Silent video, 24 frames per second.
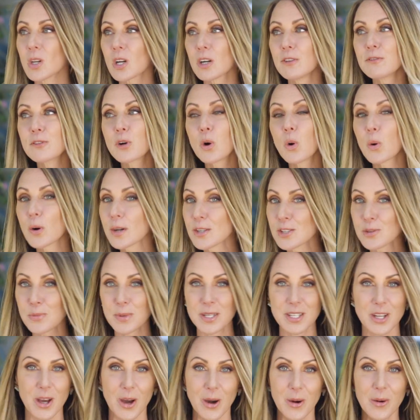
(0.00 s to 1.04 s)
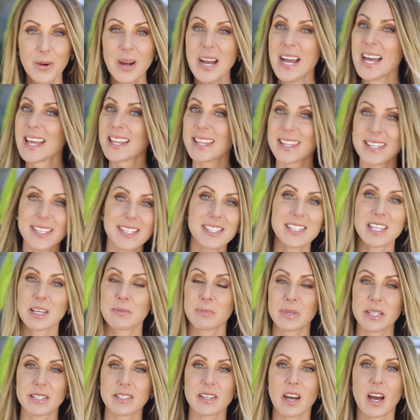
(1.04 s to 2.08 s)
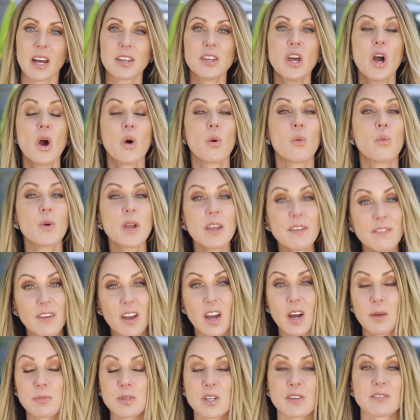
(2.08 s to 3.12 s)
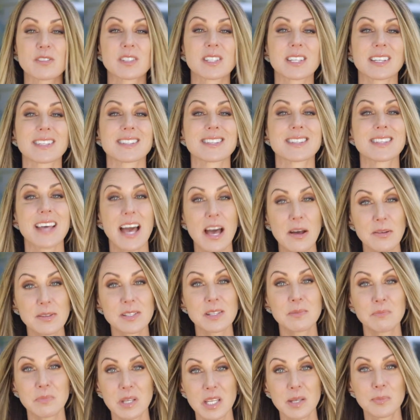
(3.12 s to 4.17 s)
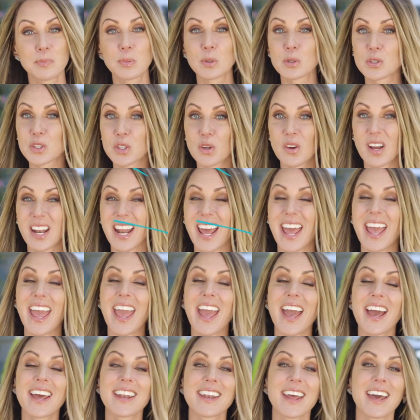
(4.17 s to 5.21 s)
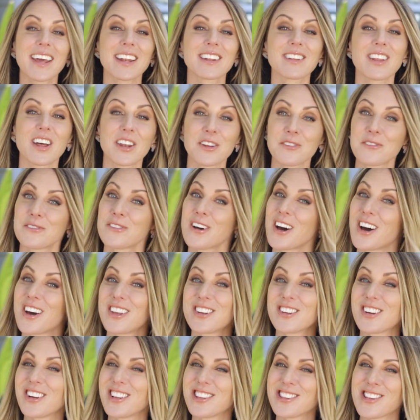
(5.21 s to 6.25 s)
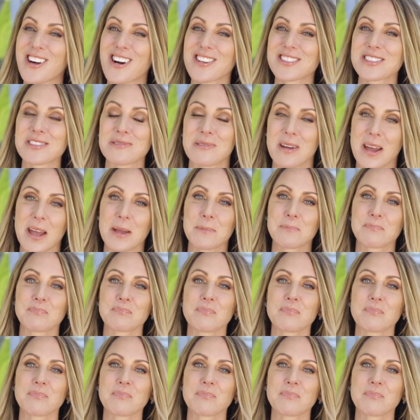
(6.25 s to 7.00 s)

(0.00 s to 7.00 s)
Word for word: Of course, we know this can be done. We've helped over 6,000 people do it and had a lot of fun along the way.